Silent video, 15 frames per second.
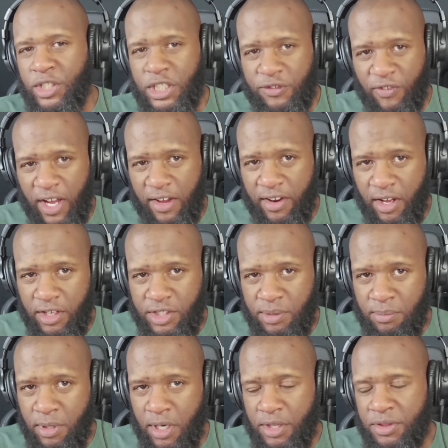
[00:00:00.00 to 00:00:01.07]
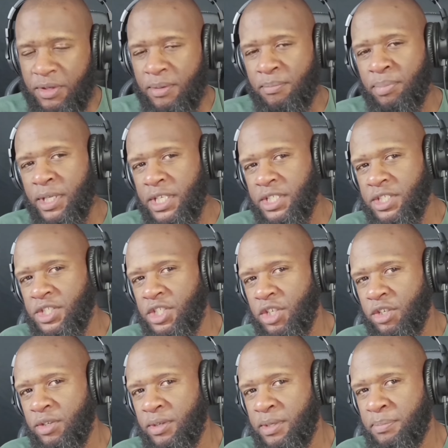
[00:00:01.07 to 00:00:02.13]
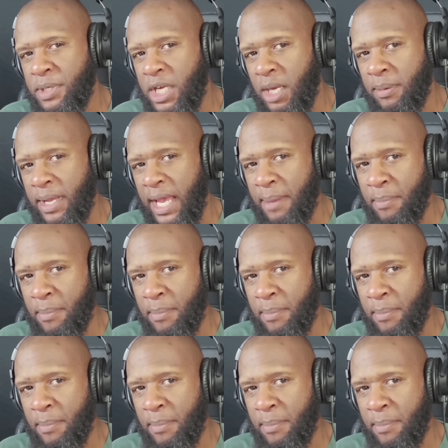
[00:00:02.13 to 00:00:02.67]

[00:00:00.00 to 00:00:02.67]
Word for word: just $5 a month, please consider becoming a